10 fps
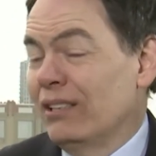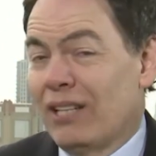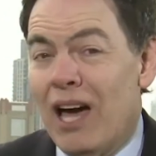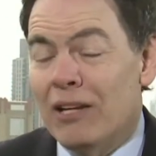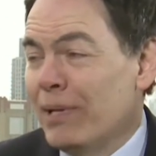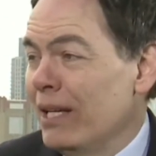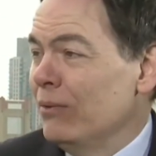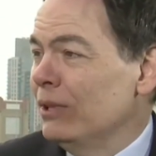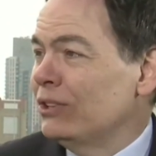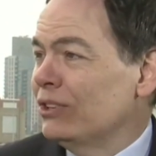economy,
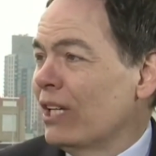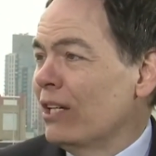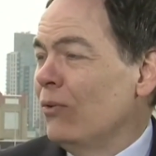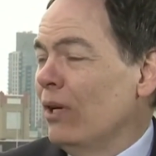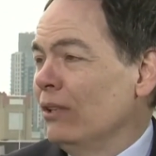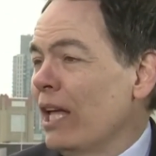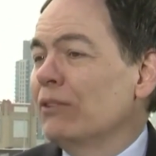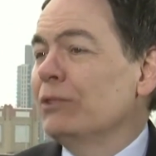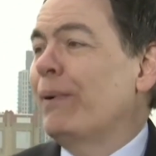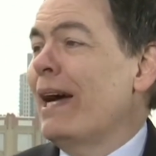which is on a
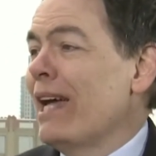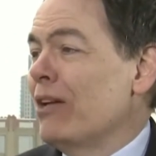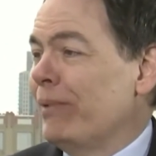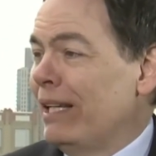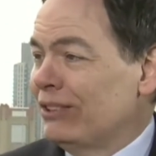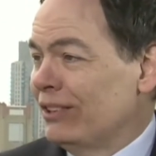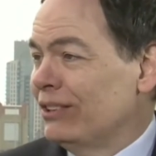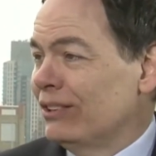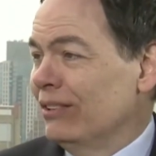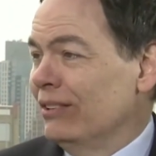leveraged buyout basis,